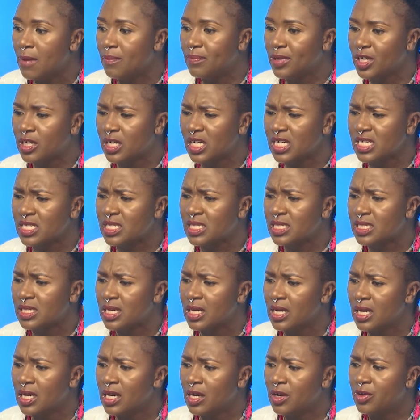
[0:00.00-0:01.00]
Because
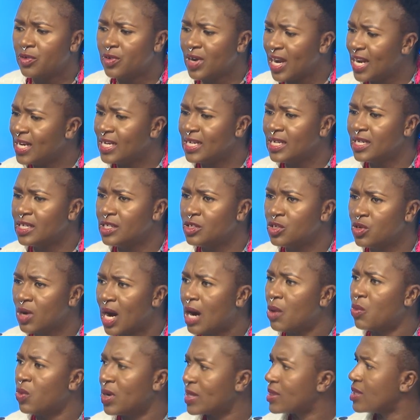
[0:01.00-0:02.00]
really you
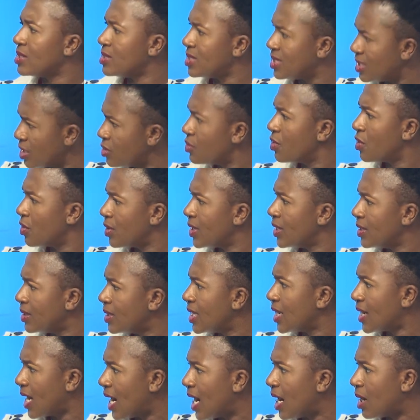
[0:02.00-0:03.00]
are worth zero in
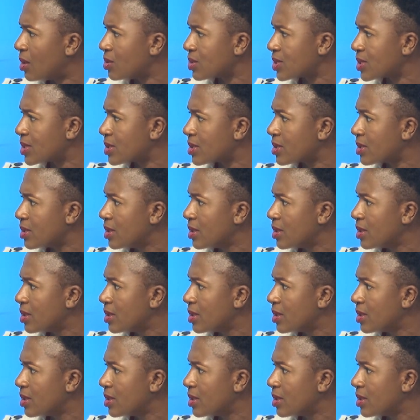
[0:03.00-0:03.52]
that house.